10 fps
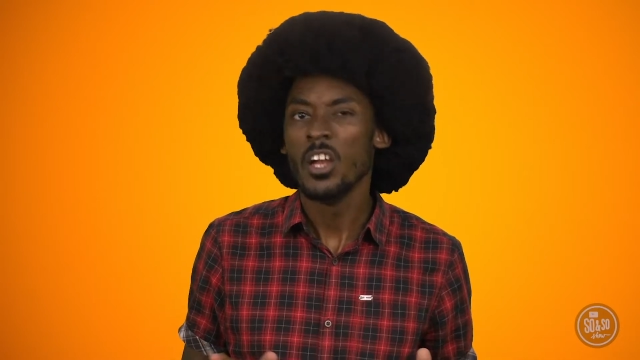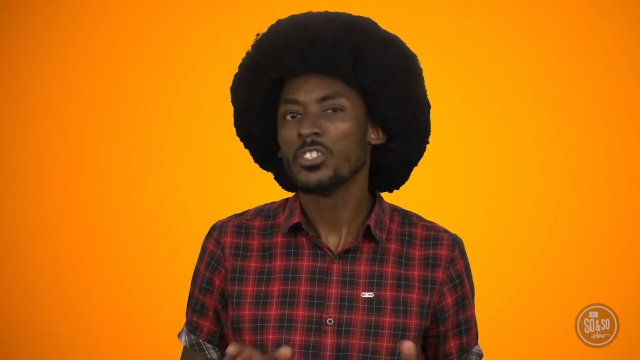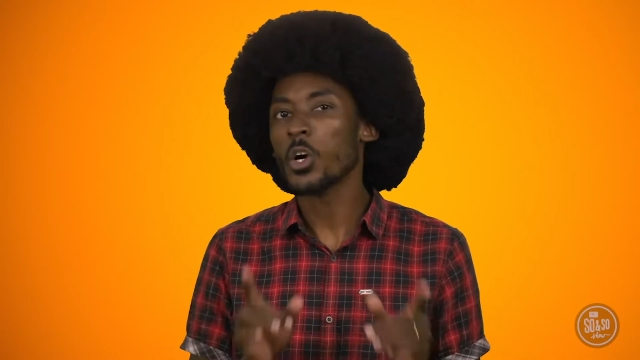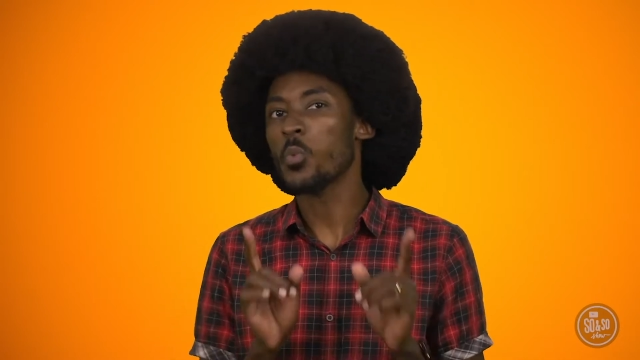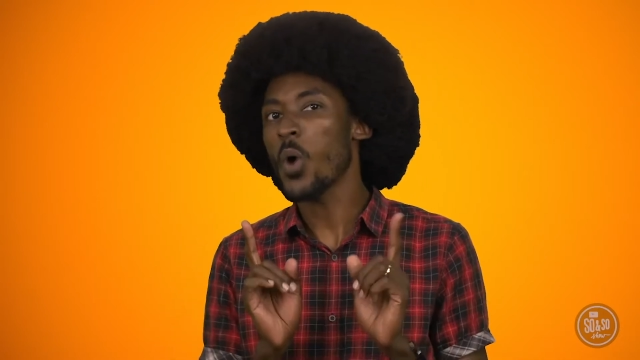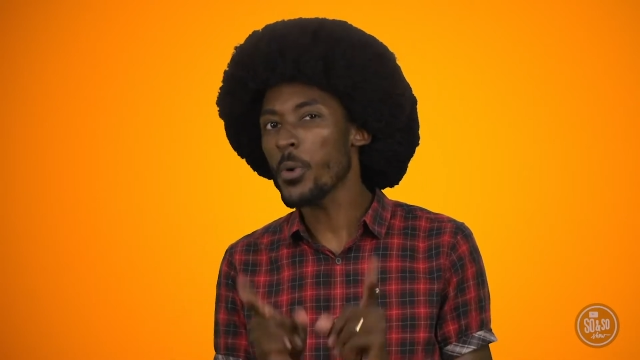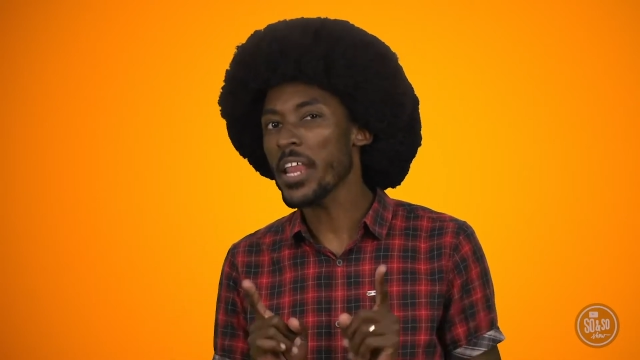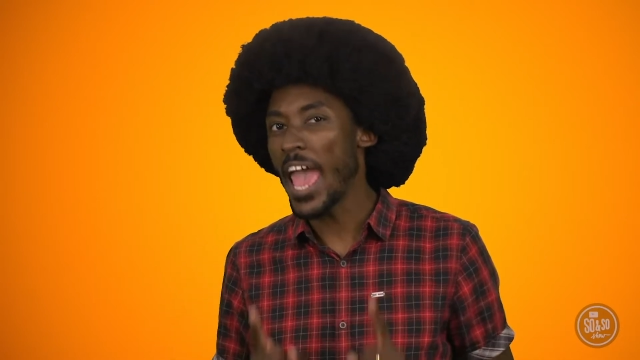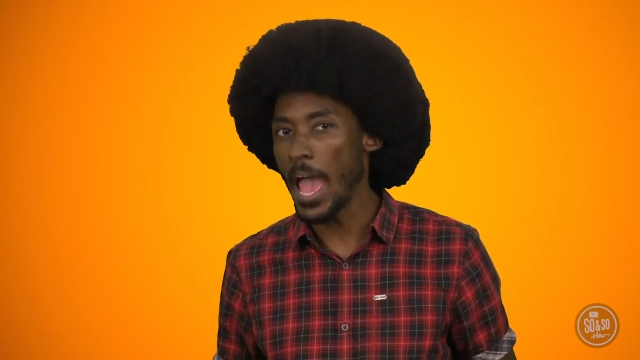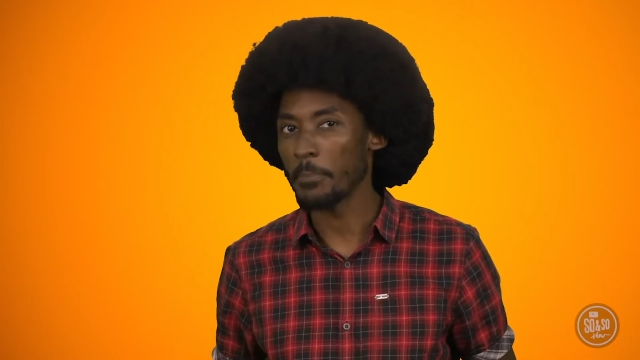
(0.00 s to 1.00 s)
So what would
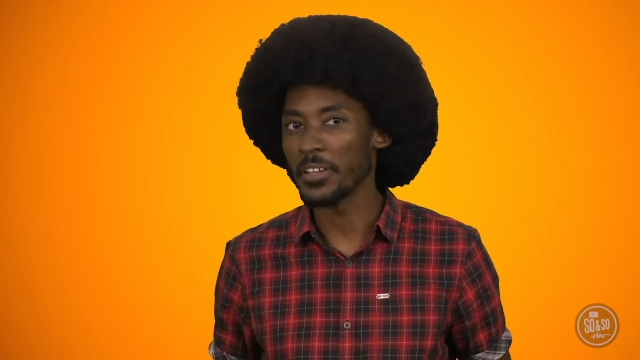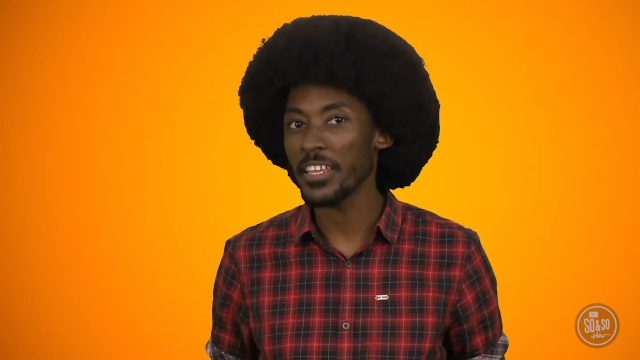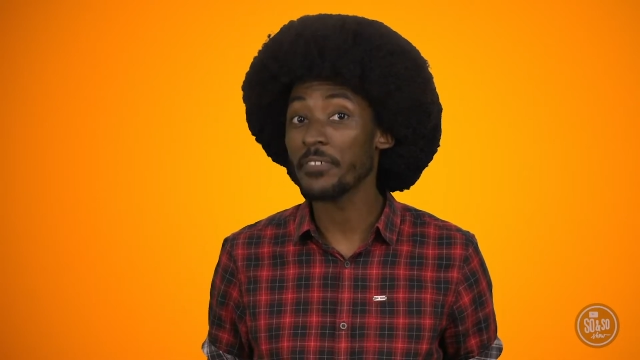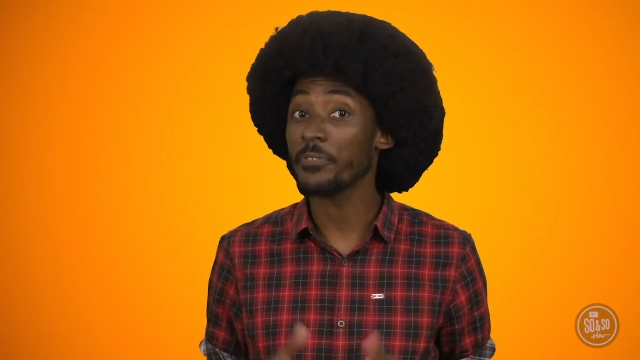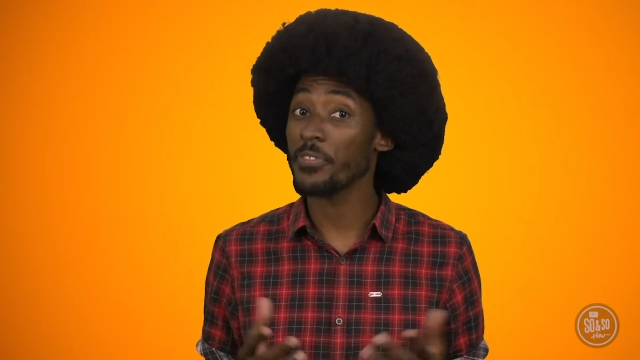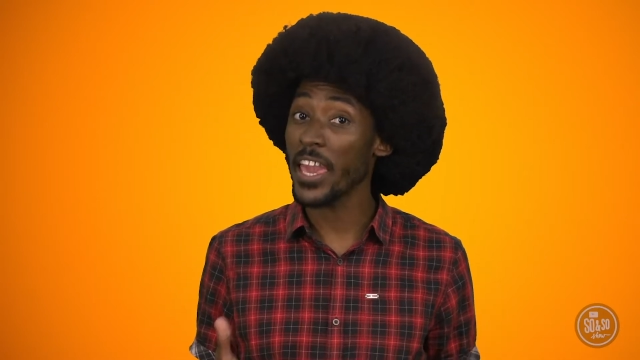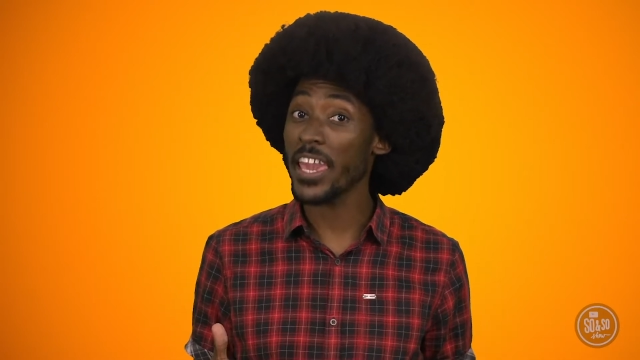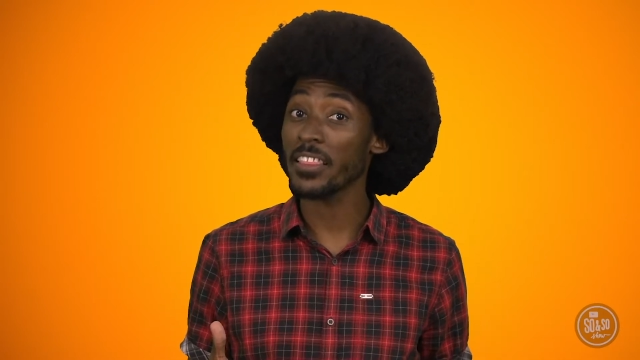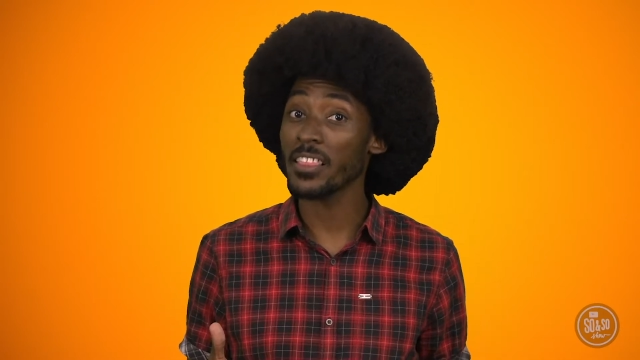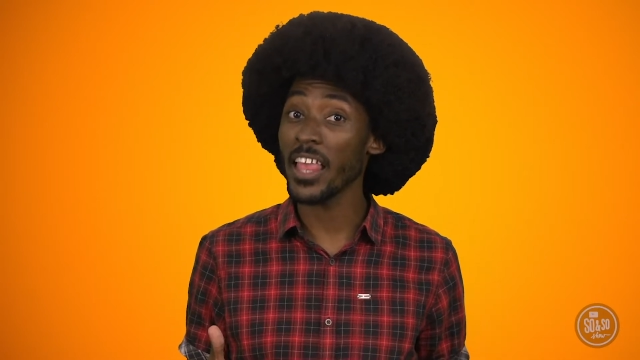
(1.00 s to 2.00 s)
happen if
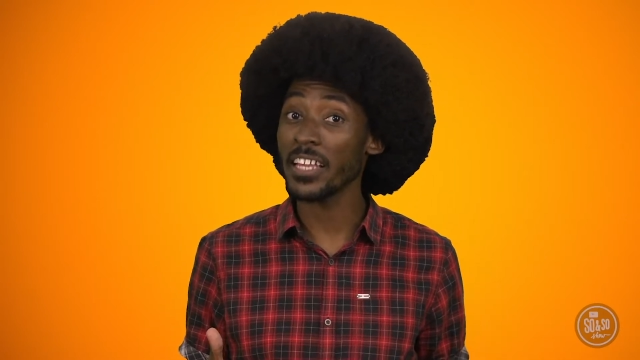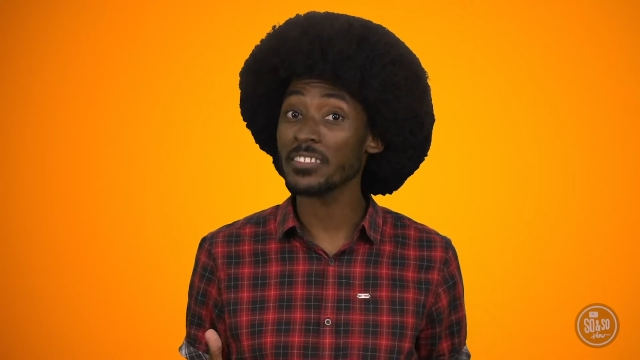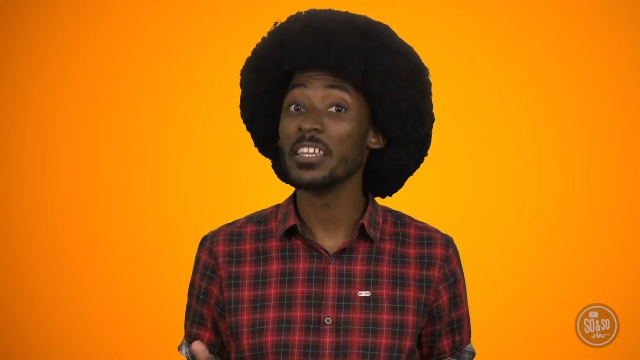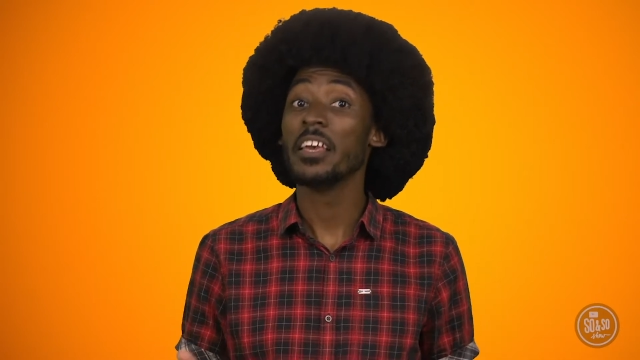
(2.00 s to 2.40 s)
they let